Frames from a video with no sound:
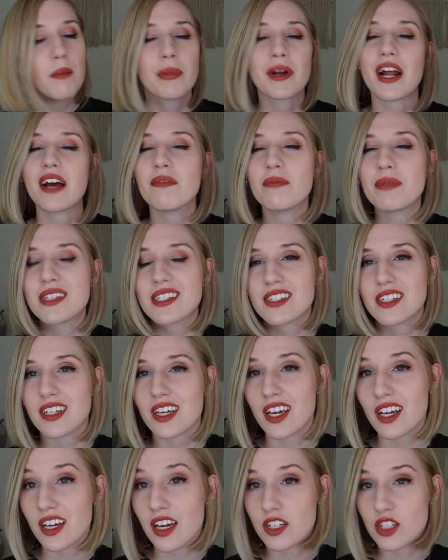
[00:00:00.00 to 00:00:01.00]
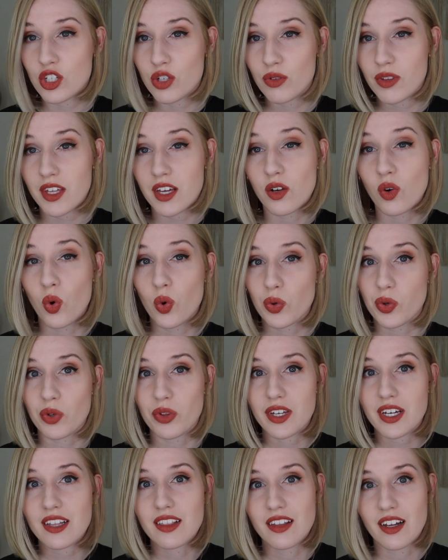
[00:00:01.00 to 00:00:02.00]
but I've been sticking to the
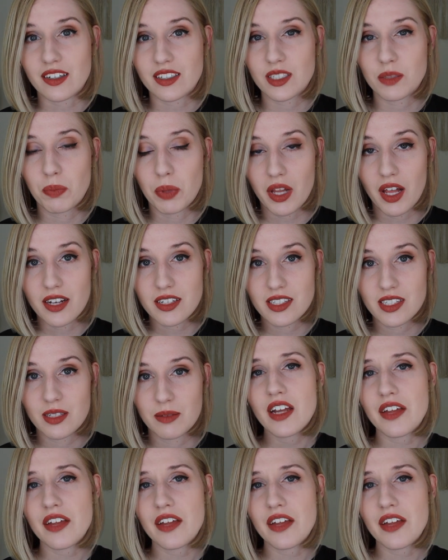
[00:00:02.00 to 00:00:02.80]
quarterly Lux Plus.